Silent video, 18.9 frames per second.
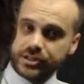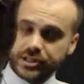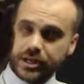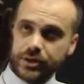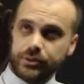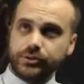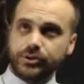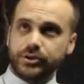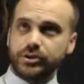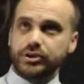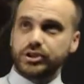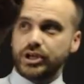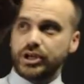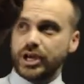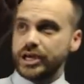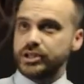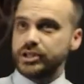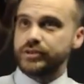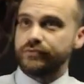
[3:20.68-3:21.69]
is equal to the
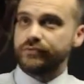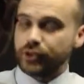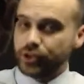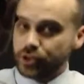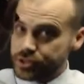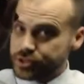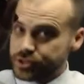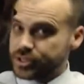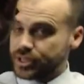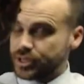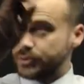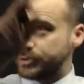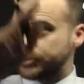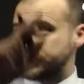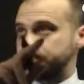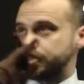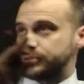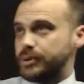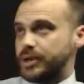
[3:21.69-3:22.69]
change in velocity with
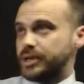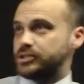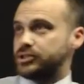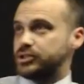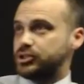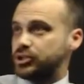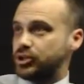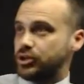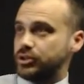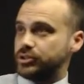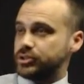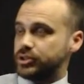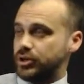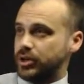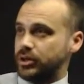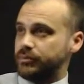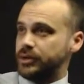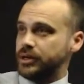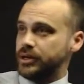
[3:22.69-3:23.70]
respect to
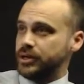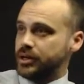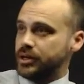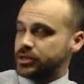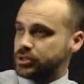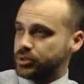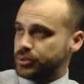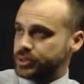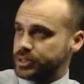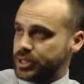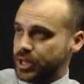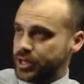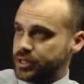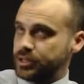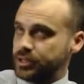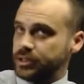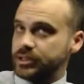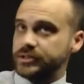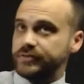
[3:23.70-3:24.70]
time. So we're
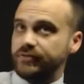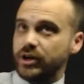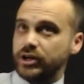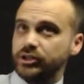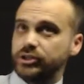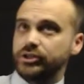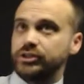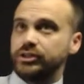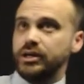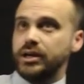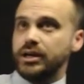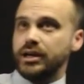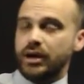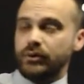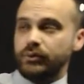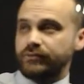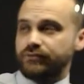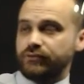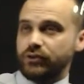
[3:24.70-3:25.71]
taking this function
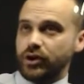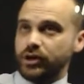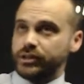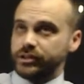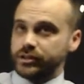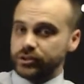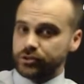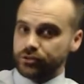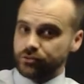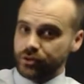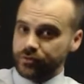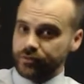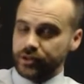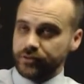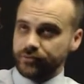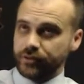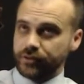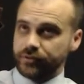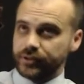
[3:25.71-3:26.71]
and we're finding the
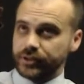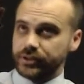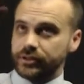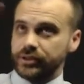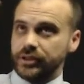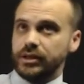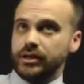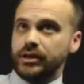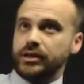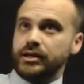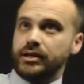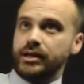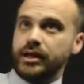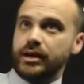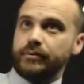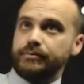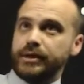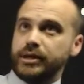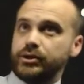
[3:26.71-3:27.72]
derivative of it.
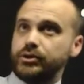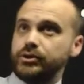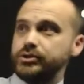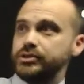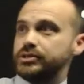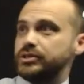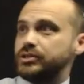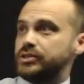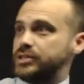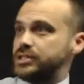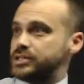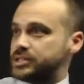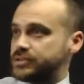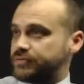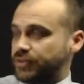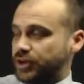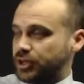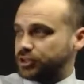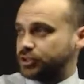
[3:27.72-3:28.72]
Now because this
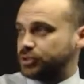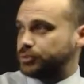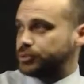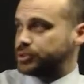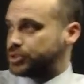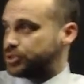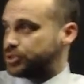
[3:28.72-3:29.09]
function was